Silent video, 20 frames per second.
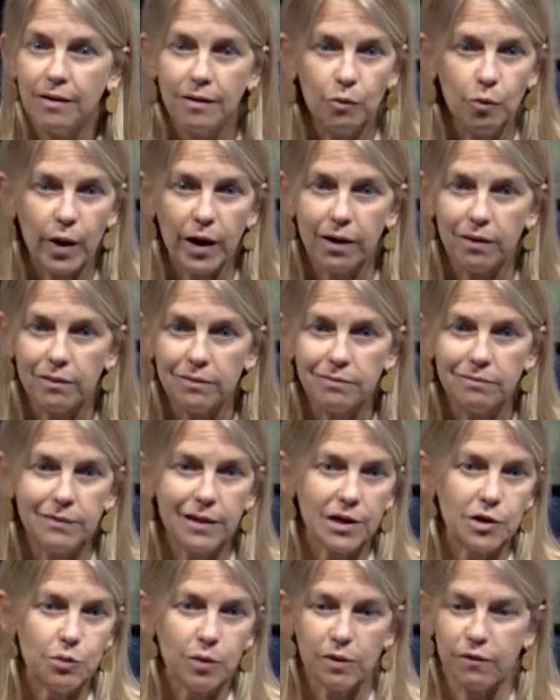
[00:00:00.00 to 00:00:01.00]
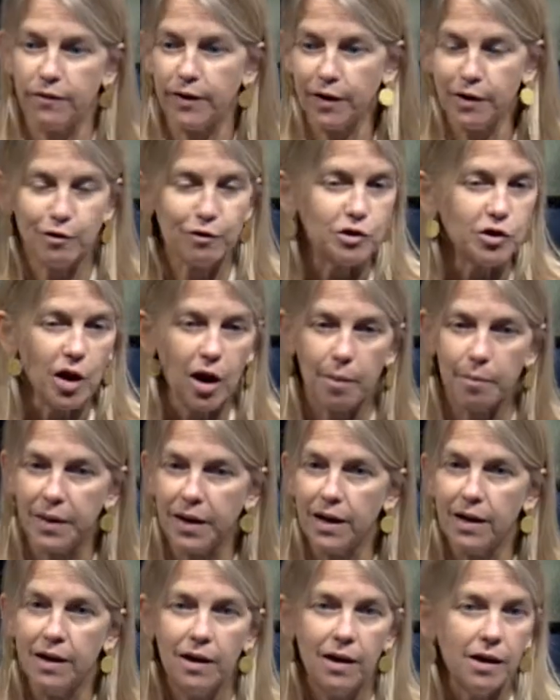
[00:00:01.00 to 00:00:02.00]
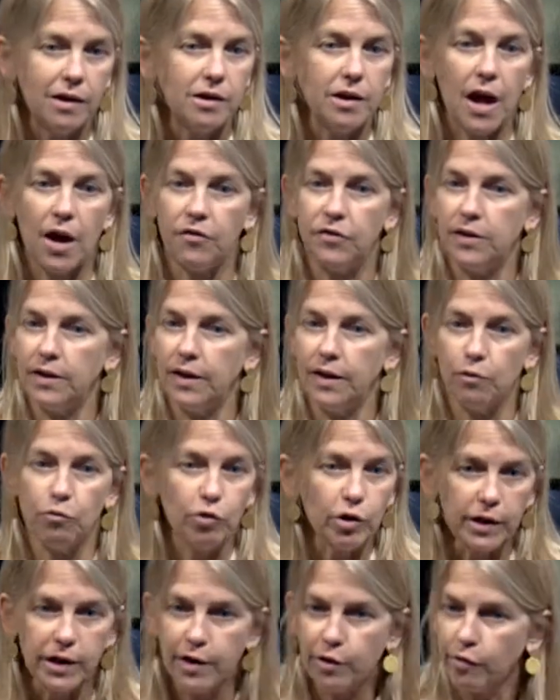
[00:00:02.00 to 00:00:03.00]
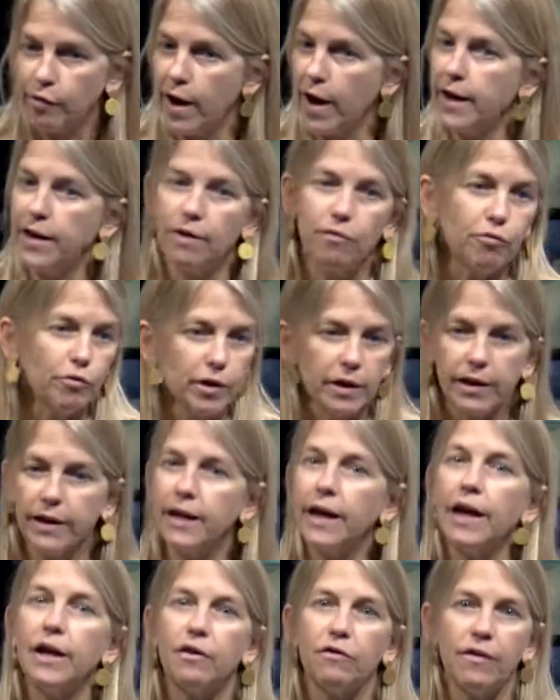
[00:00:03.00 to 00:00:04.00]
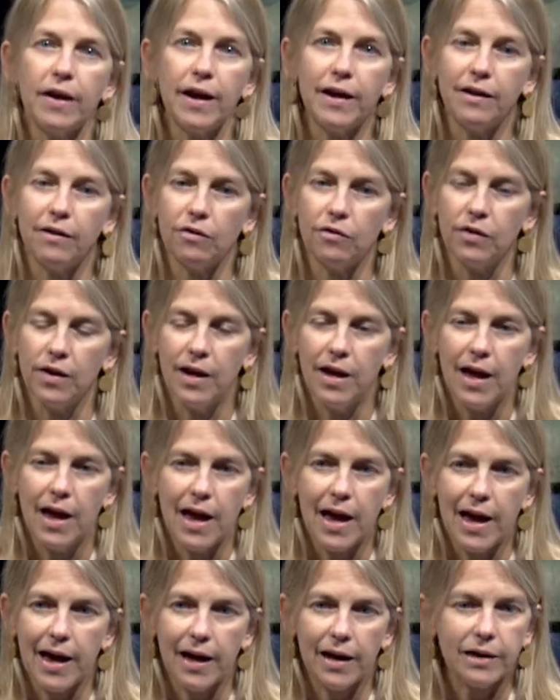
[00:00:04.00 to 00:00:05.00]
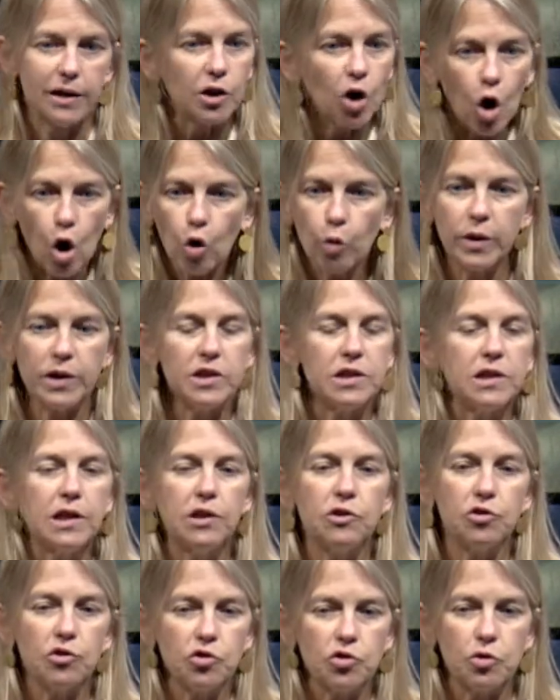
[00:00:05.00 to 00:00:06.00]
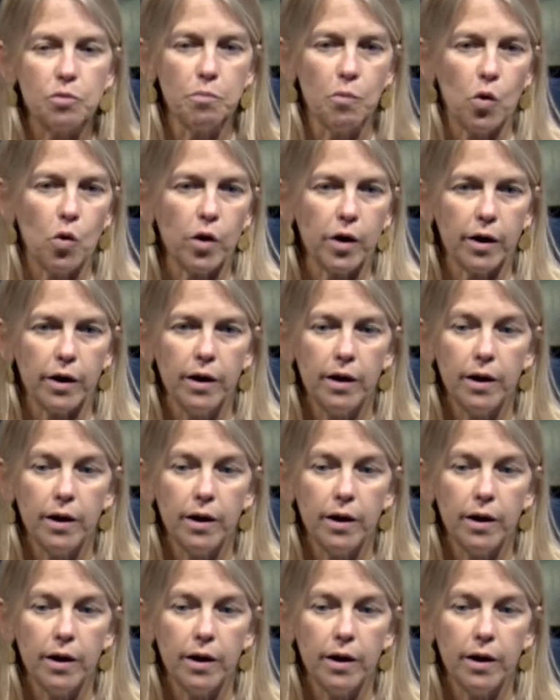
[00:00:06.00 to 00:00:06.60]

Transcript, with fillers: Well, guess what failure taught me? You have to get really creative, really innovative, and it always teaches you more.